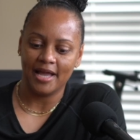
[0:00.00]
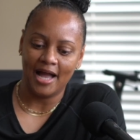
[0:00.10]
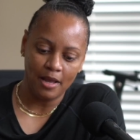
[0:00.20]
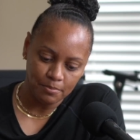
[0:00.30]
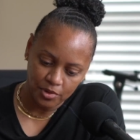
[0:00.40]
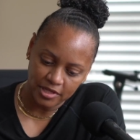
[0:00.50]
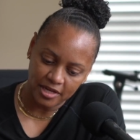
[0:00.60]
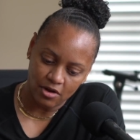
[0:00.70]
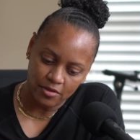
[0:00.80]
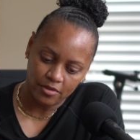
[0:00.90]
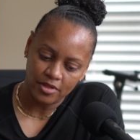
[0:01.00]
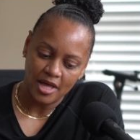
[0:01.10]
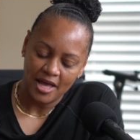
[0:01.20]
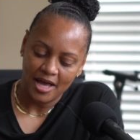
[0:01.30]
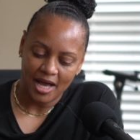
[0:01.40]
I'm pulling all
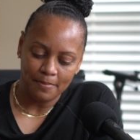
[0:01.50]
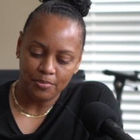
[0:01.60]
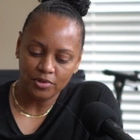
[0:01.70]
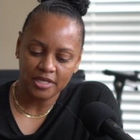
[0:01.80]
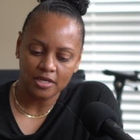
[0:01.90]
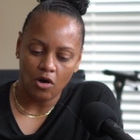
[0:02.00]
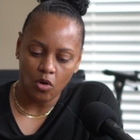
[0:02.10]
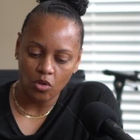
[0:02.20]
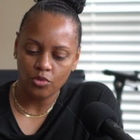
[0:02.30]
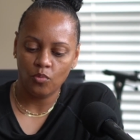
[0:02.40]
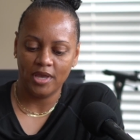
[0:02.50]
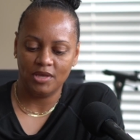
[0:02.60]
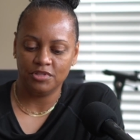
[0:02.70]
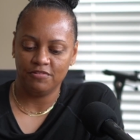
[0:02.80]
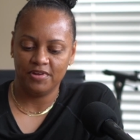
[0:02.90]
the weight
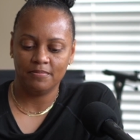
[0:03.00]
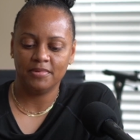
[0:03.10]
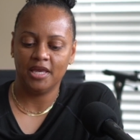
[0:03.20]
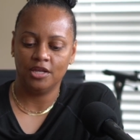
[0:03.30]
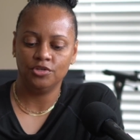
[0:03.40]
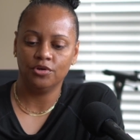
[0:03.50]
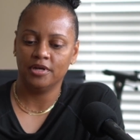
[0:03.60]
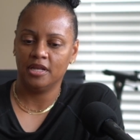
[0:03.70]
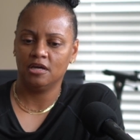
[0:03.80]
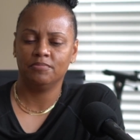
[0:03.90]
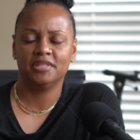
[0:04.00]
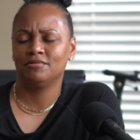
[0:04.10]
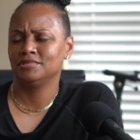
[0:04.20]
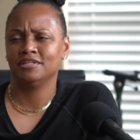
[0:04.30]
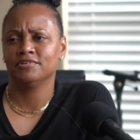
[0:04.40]
with the family and you're not helping. That
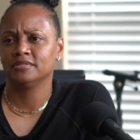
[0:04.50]
was never.